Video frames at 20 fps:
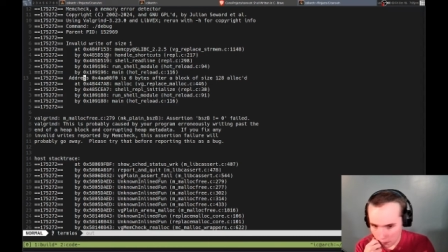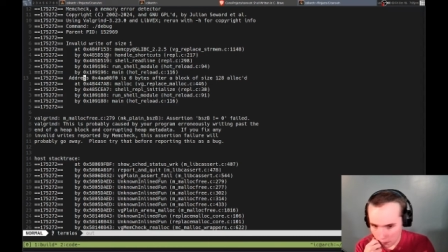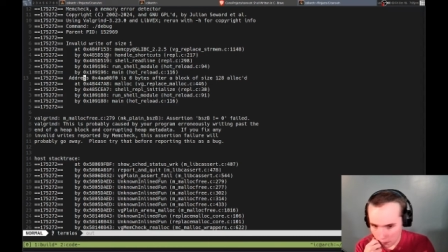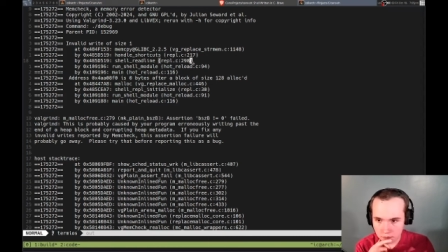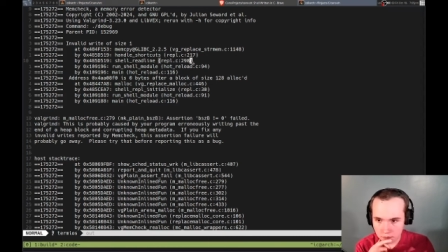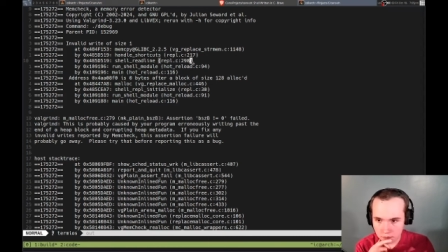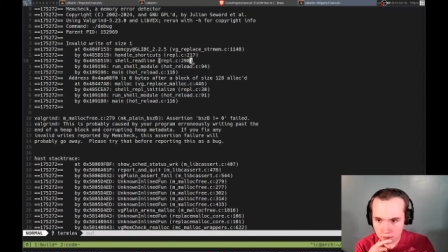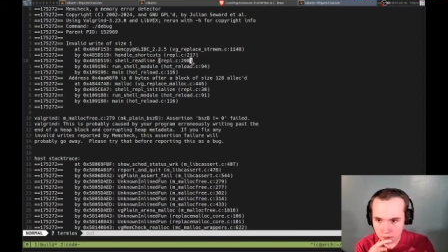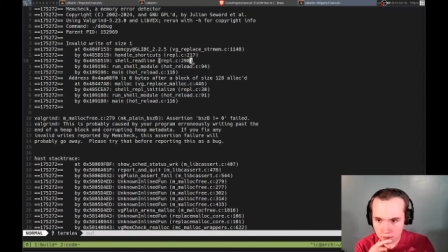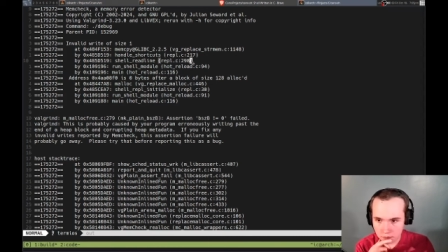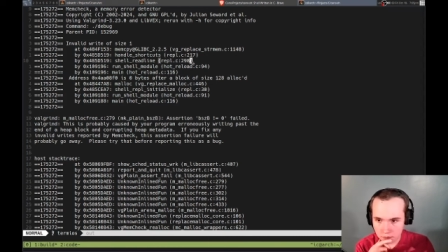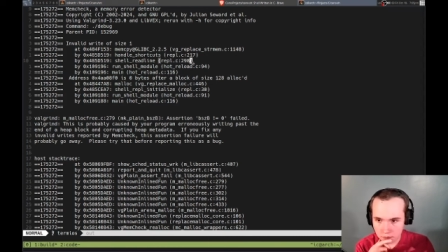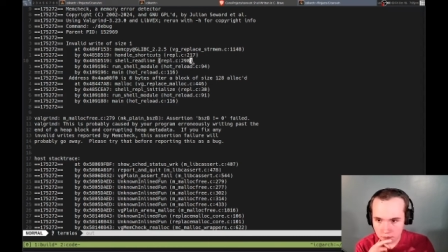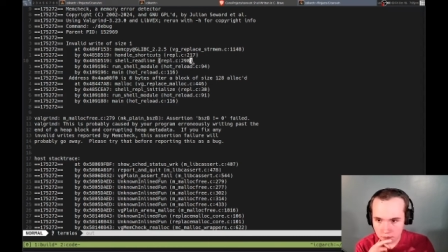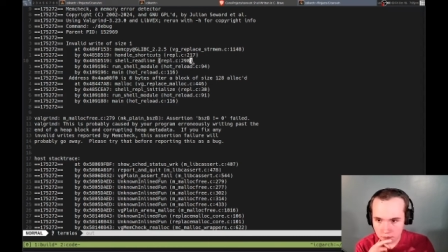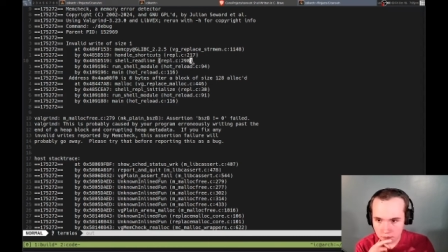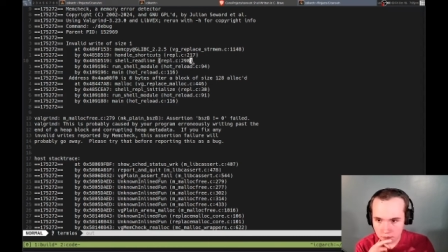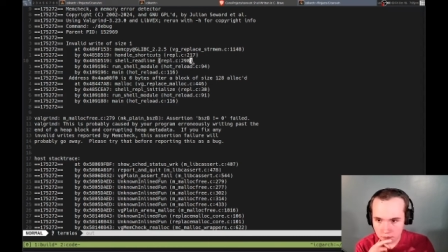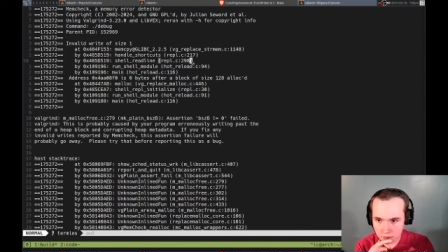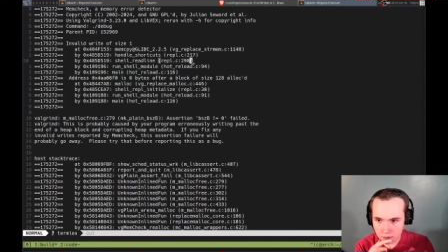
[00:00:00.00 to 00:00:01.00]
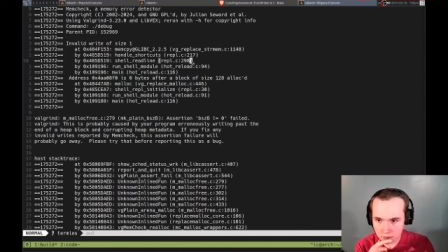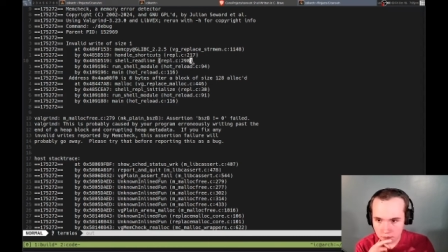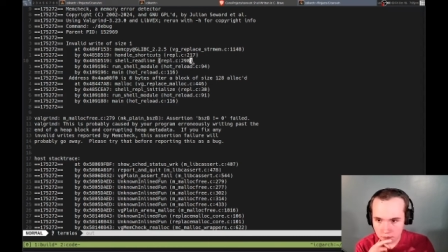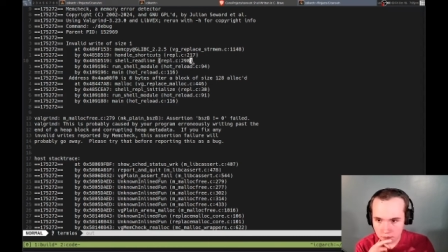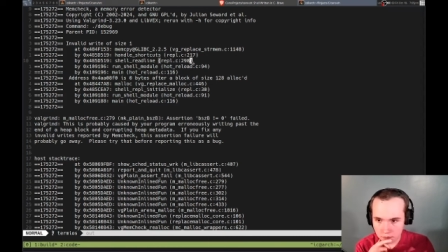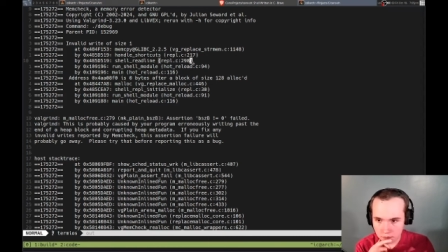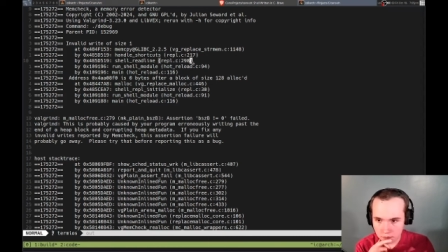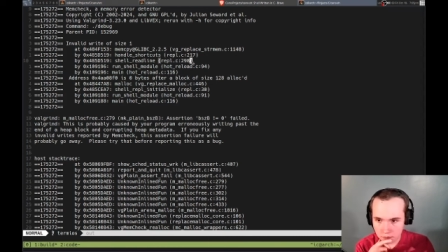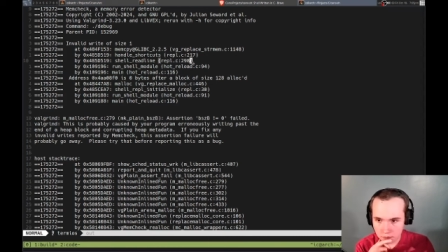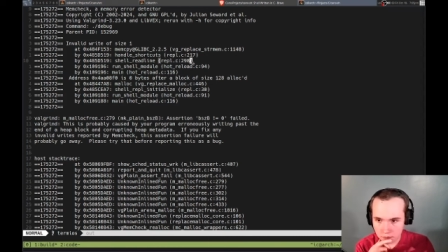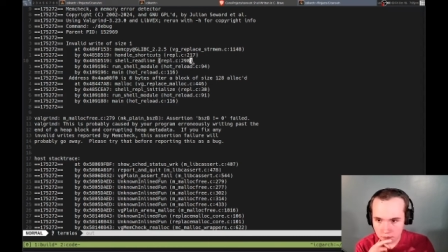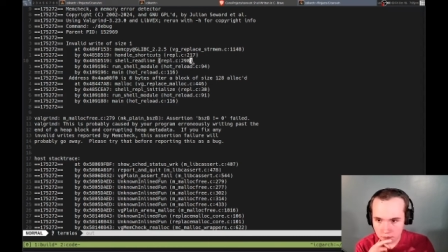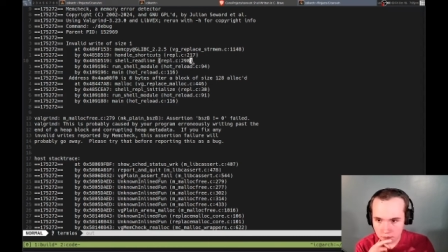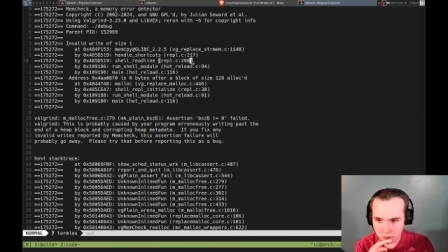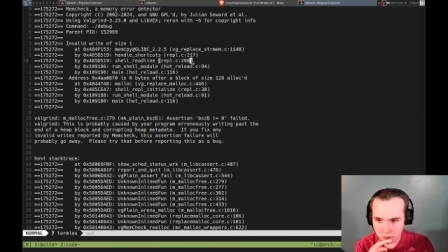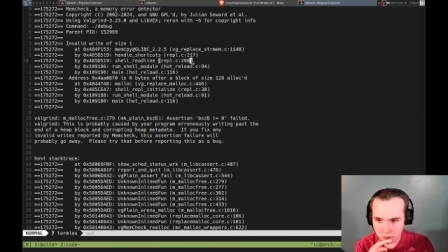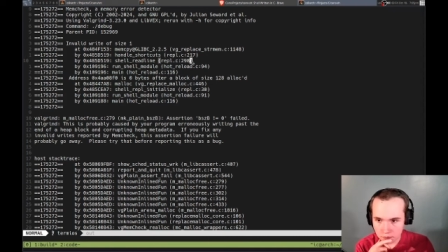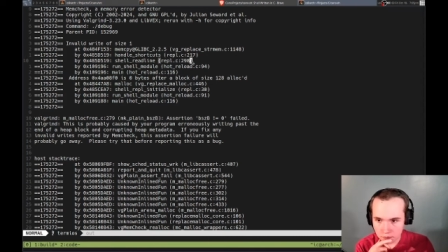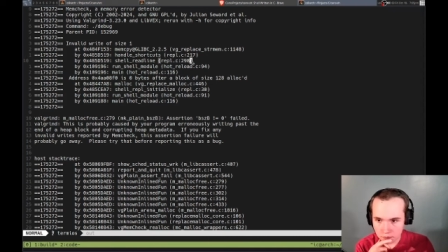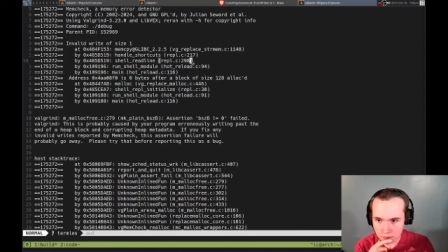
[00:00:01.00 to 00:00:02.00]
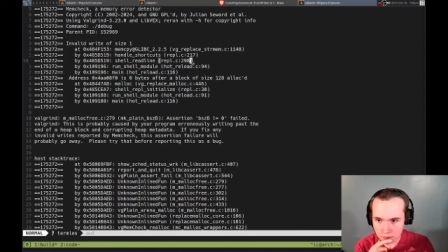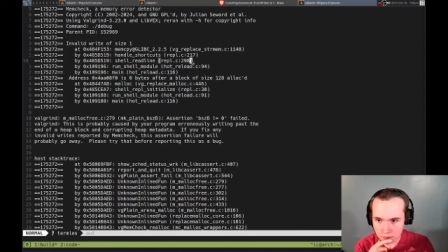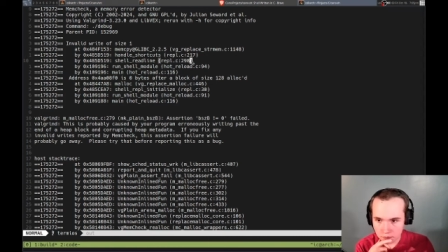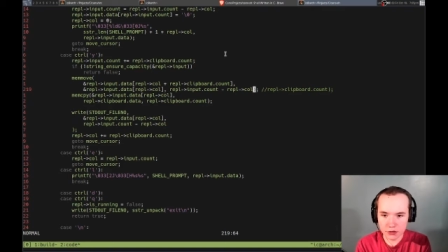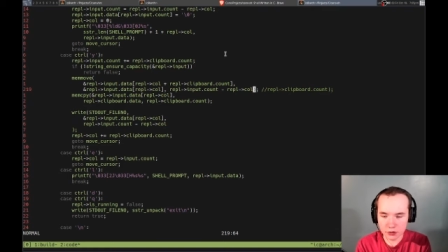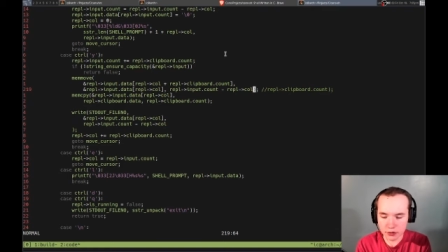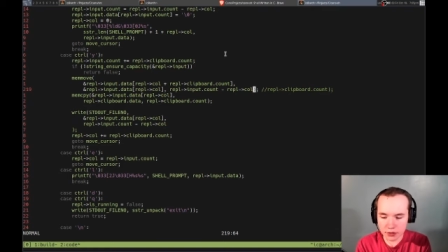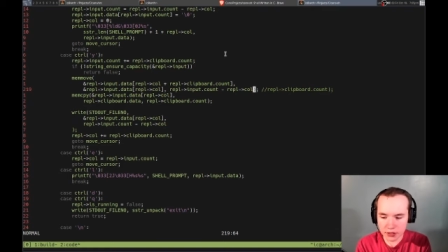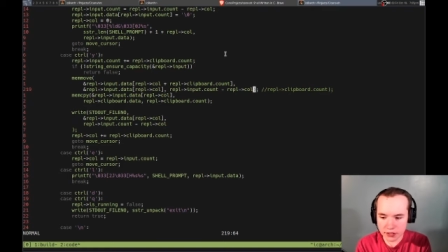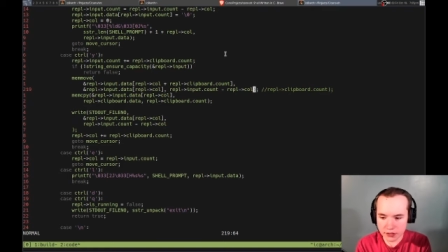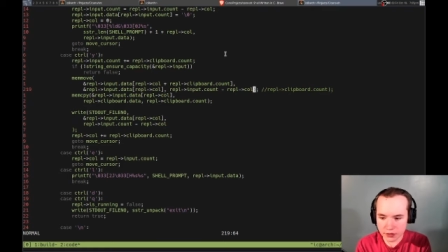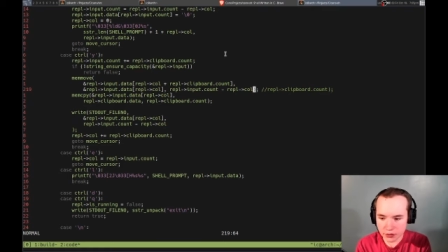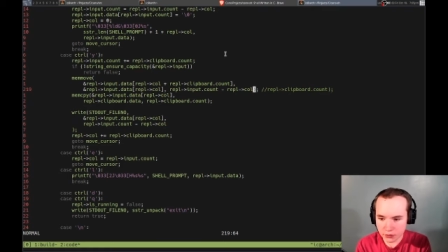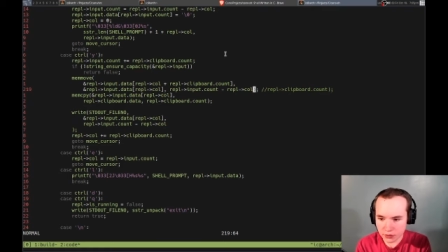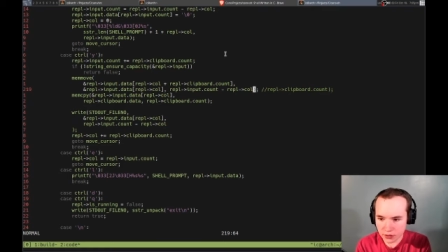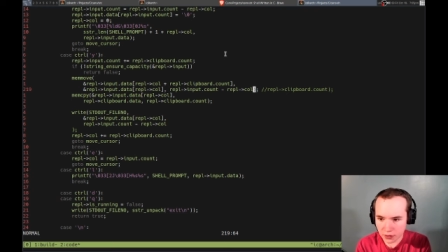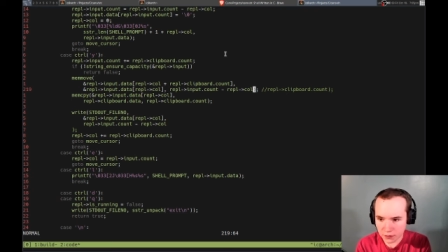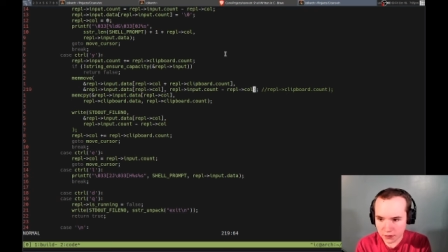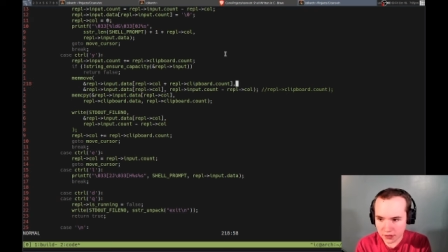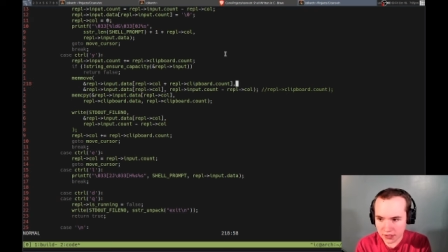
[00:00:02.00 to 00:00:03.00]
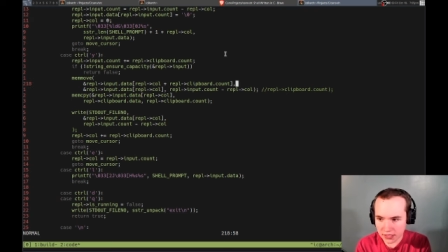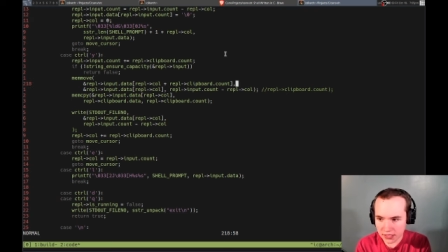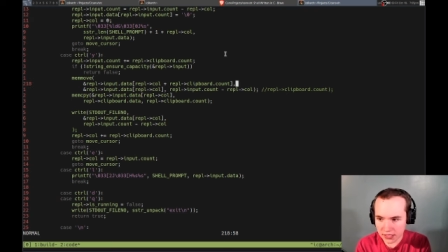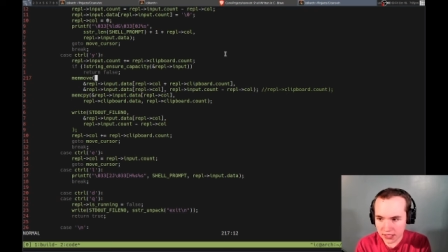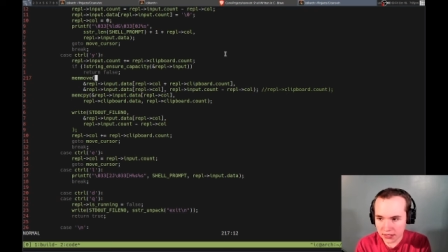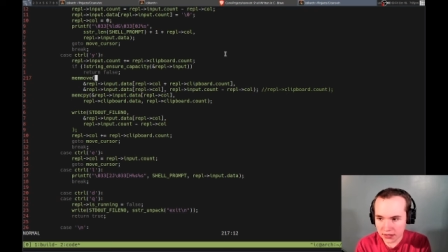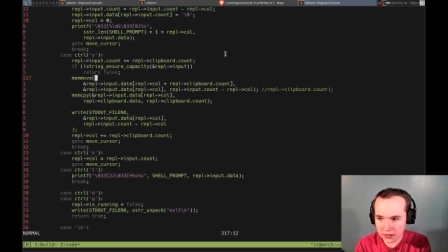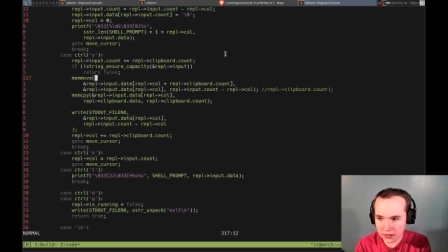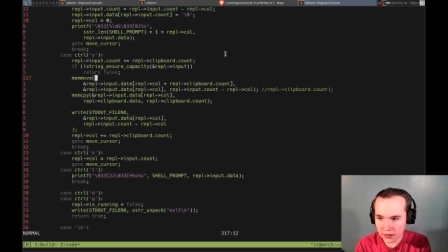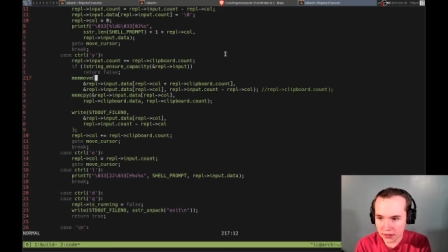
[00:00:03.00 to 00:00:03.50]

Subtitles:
Because it's the same place, right? And I'm sure that's 217.